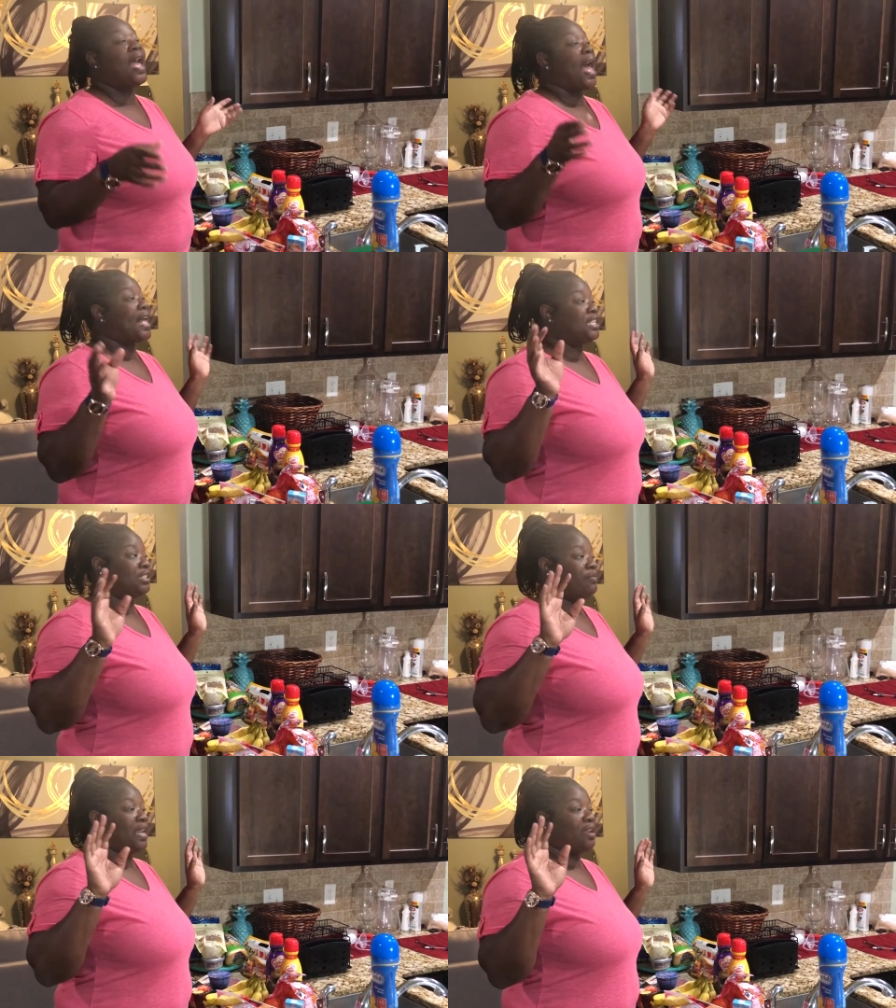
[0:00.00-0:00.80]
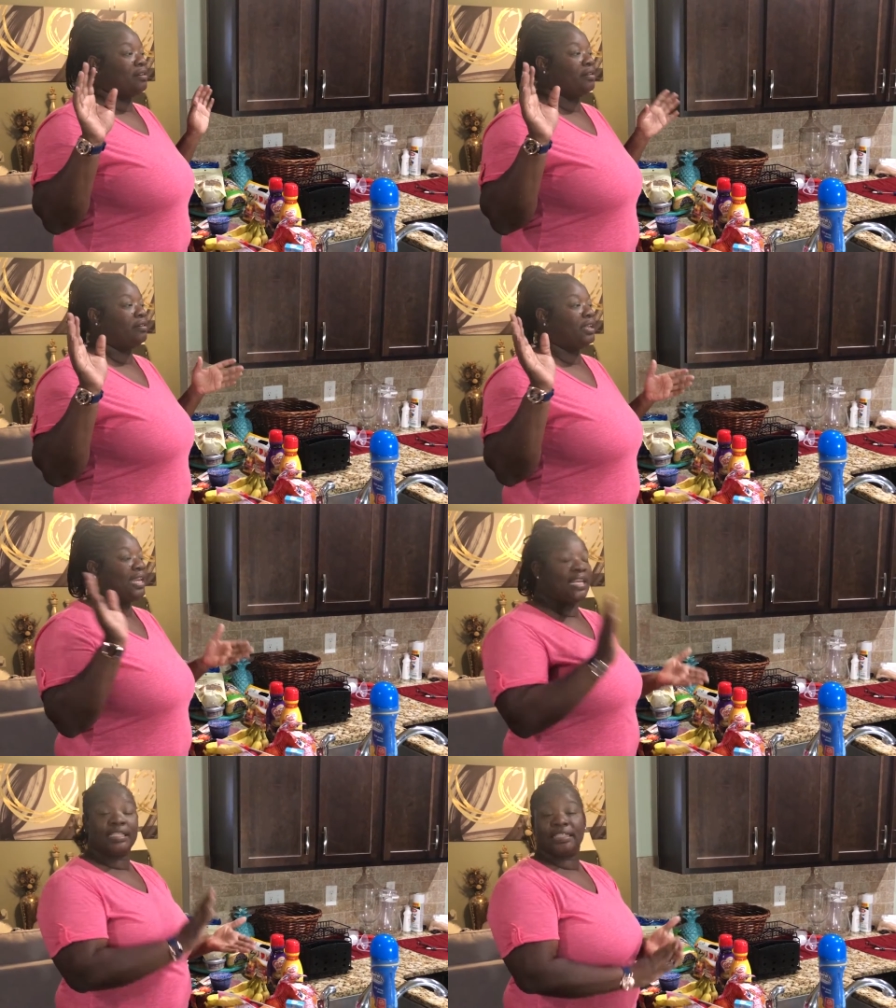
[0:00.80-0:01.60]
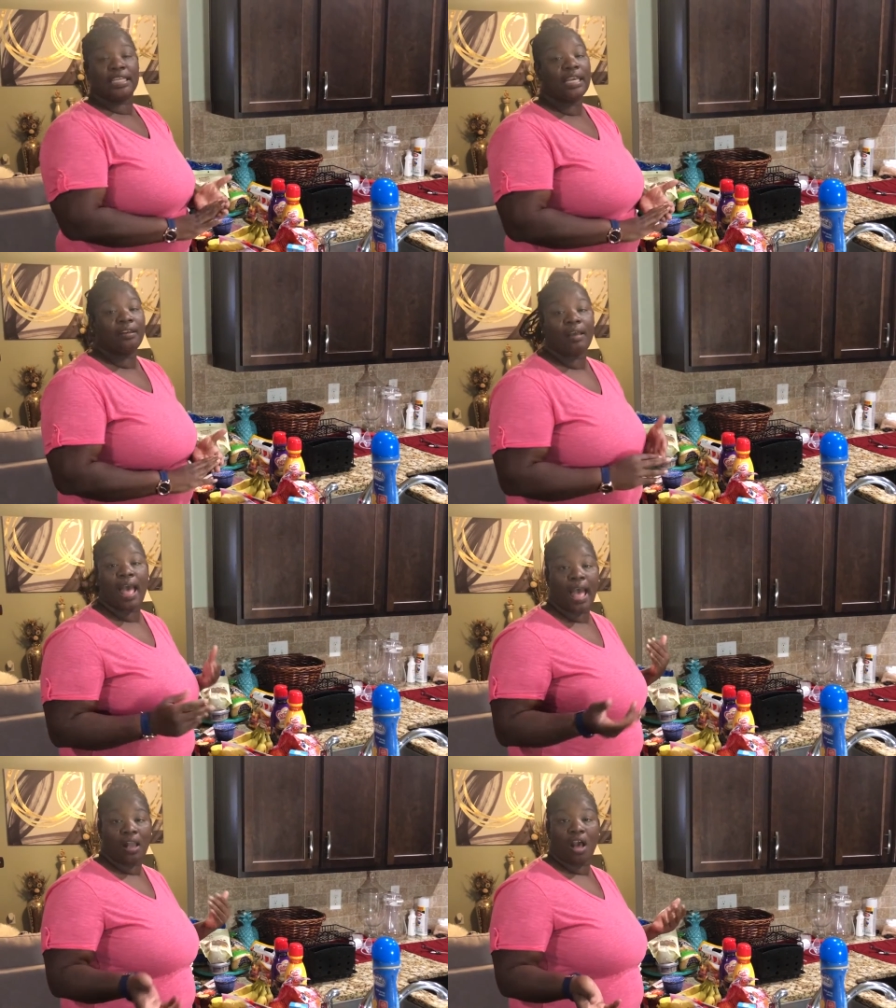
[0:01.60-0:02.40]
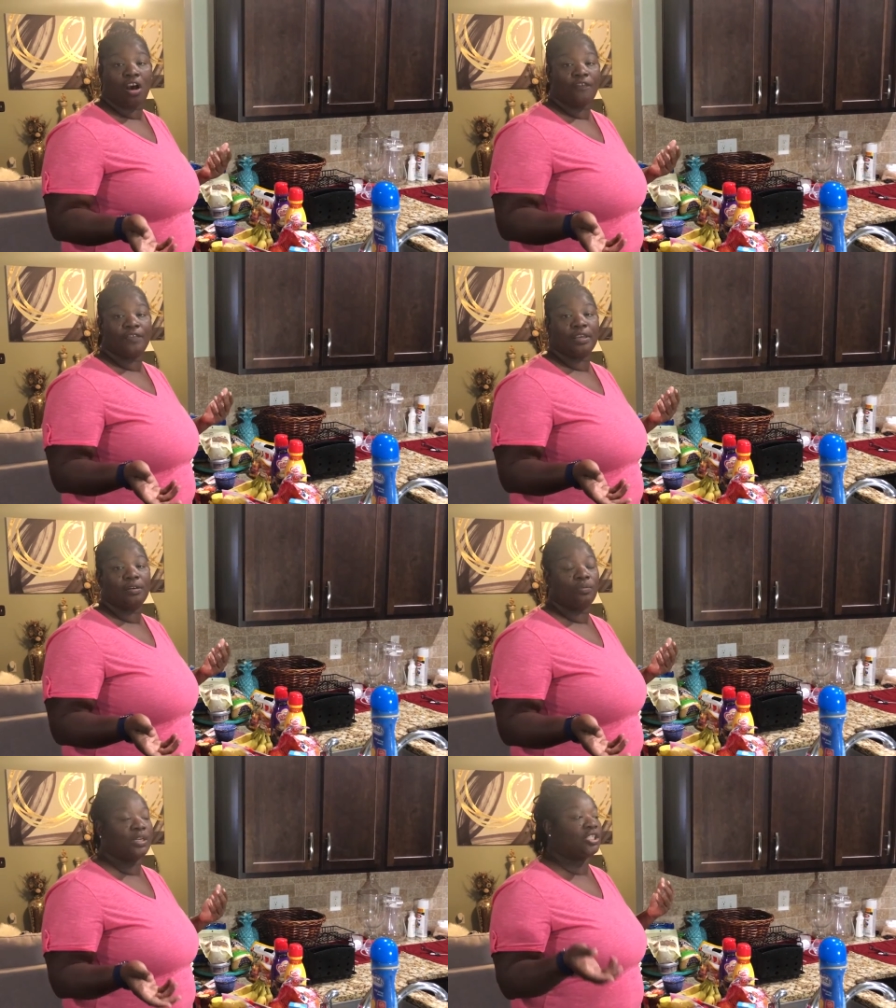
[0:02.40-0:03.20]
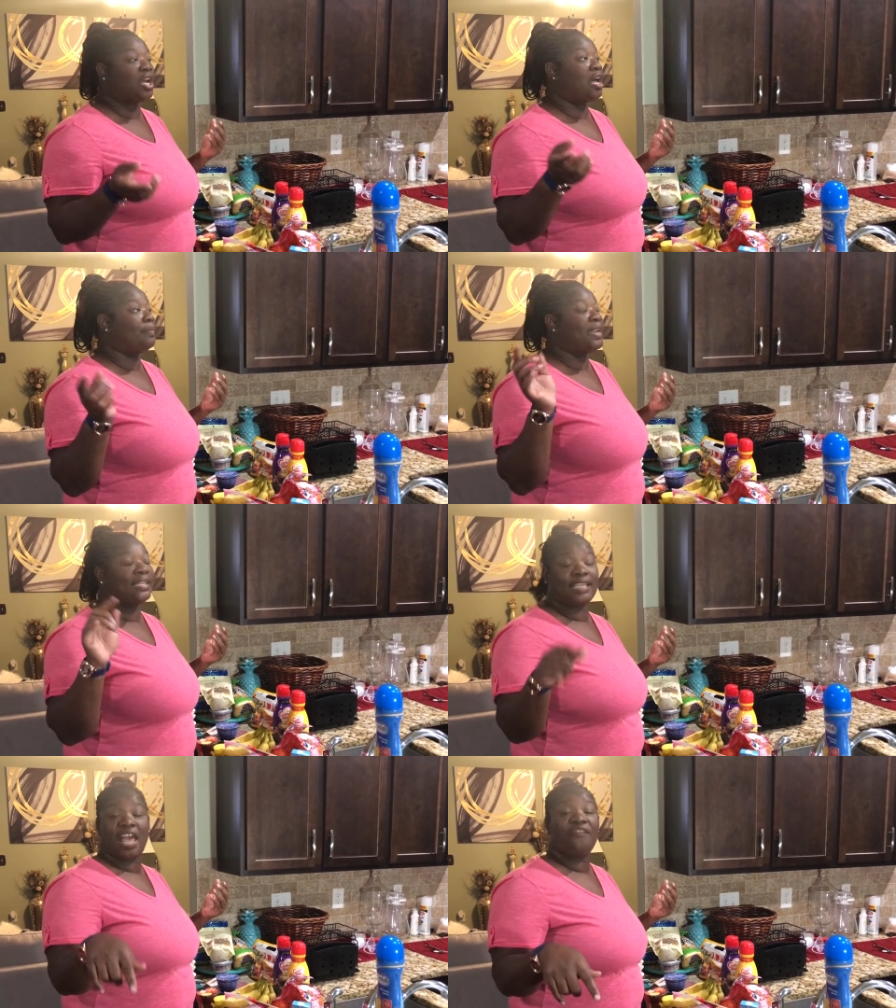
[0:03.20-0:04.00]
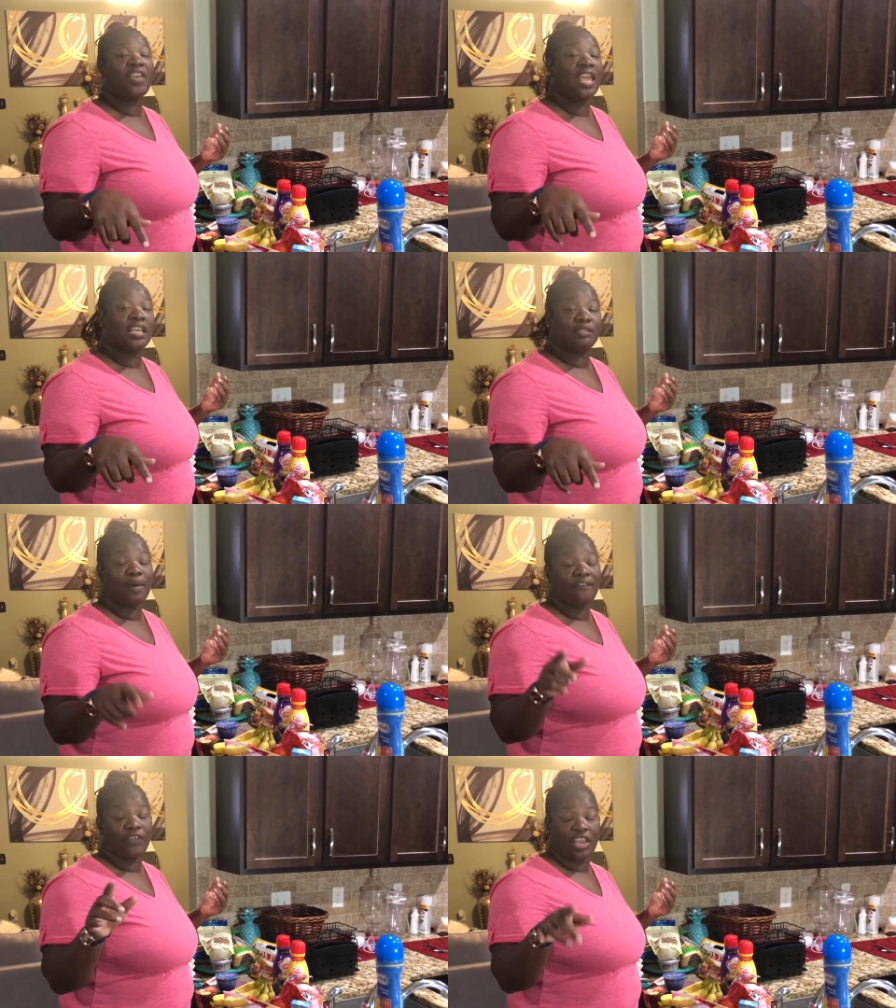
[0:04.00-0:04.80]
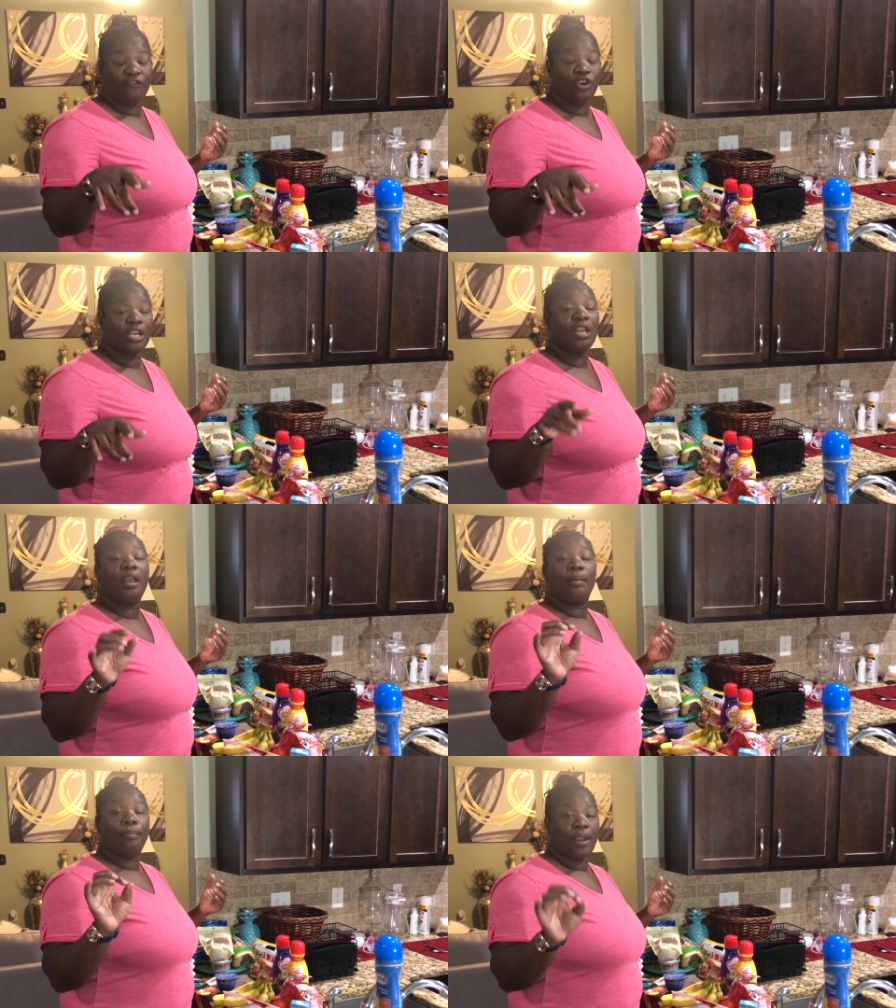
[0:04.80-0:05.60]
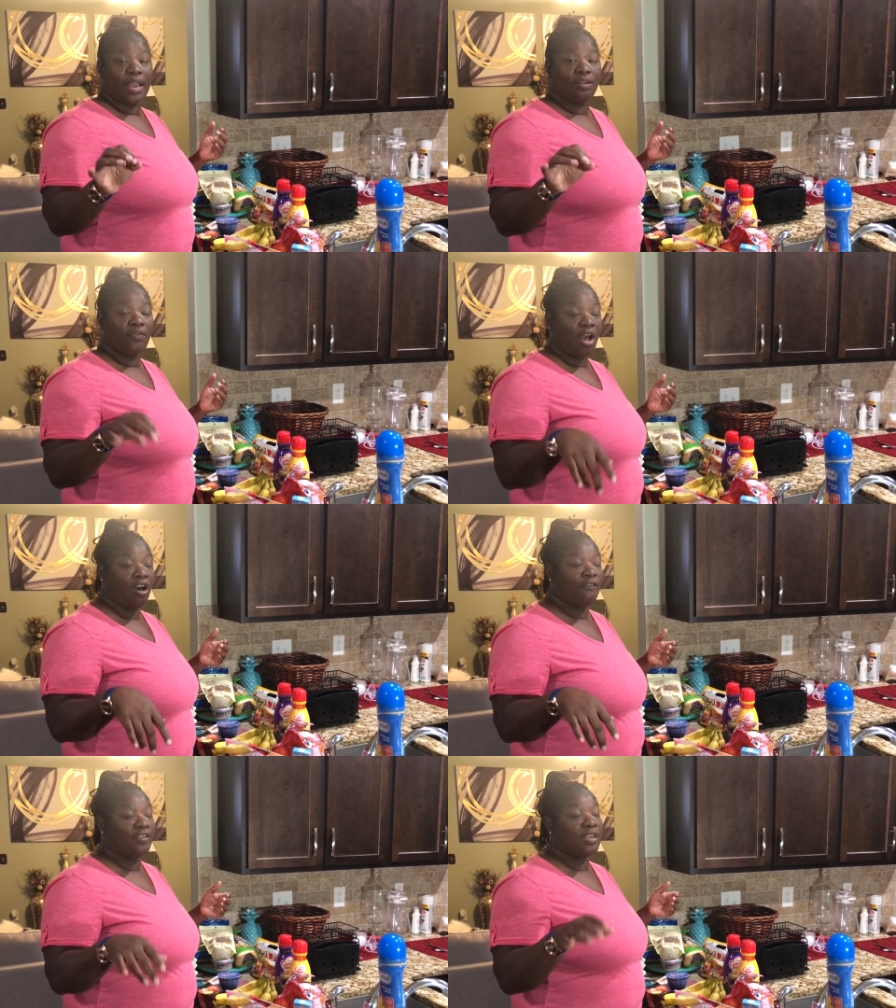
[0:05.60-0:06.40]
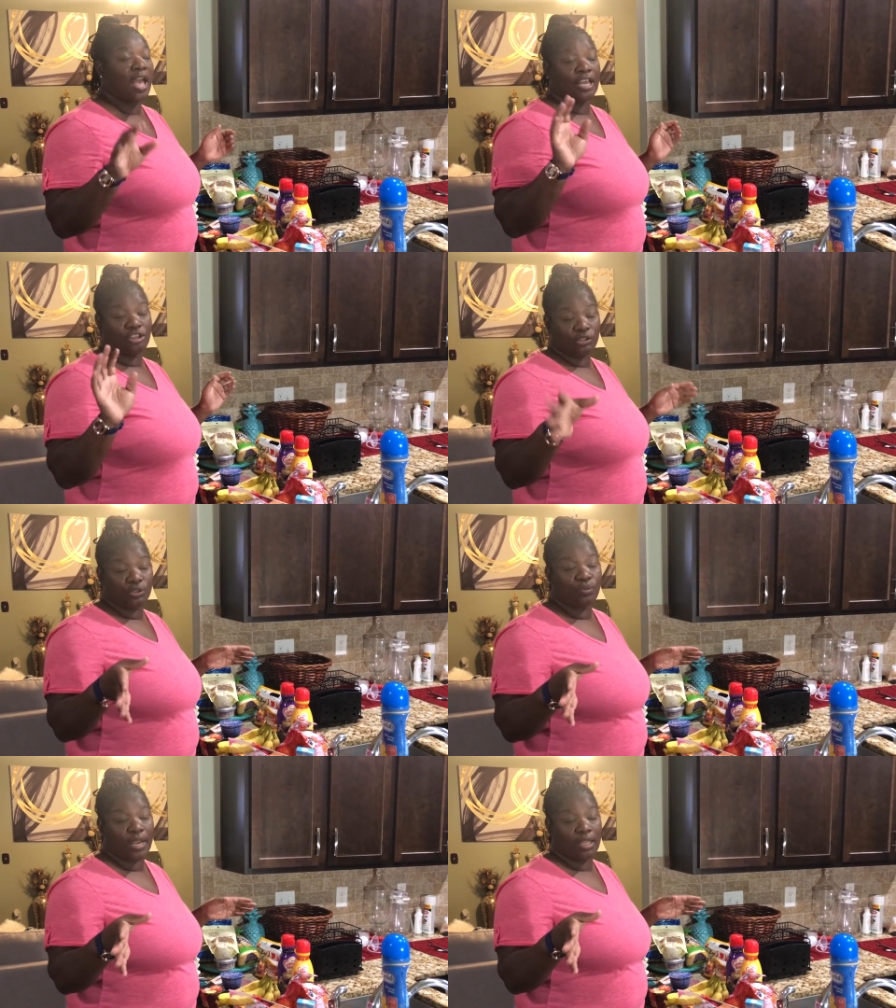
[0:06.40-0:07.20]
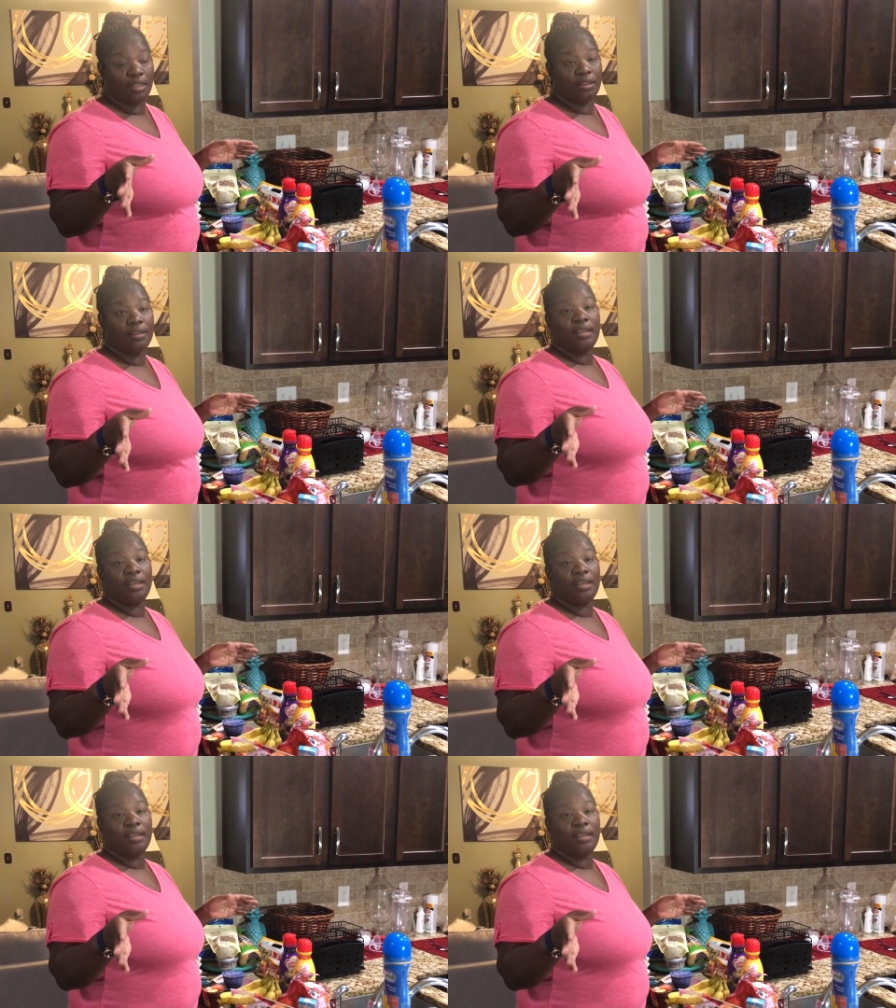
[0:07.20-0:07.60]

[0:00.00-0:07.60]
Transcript: I just make instant hot coffee, which um, Nescafe is my favorite brand of coffee. I use the regular